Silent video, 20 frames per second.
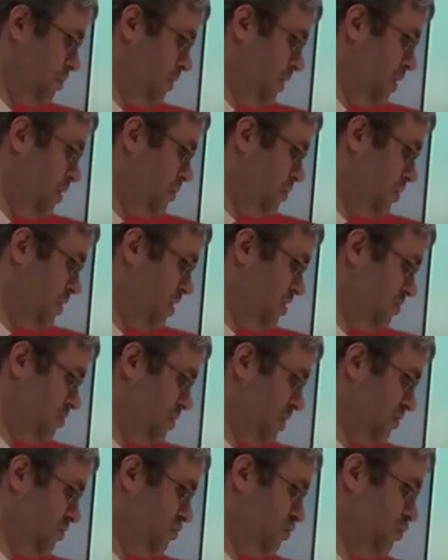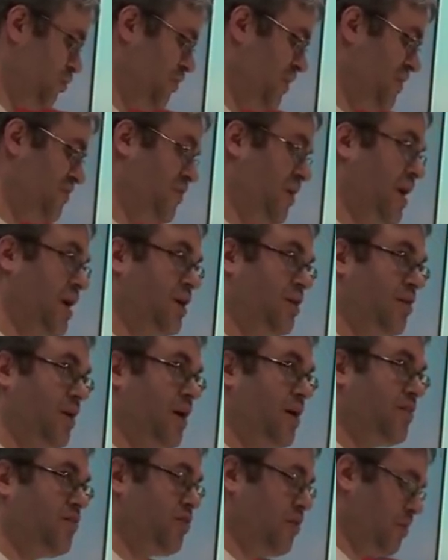their prospects to
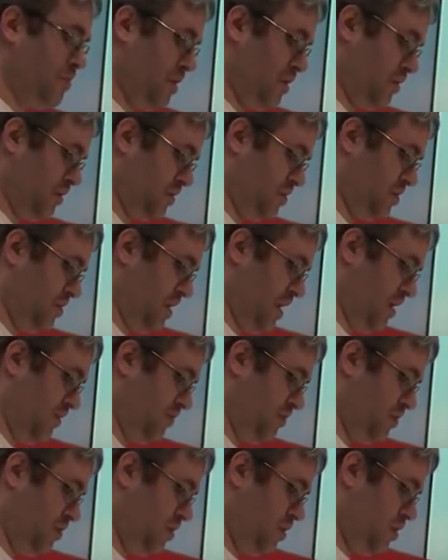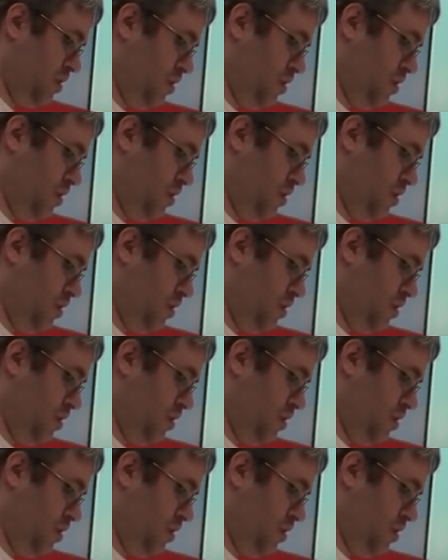revitalize the American left,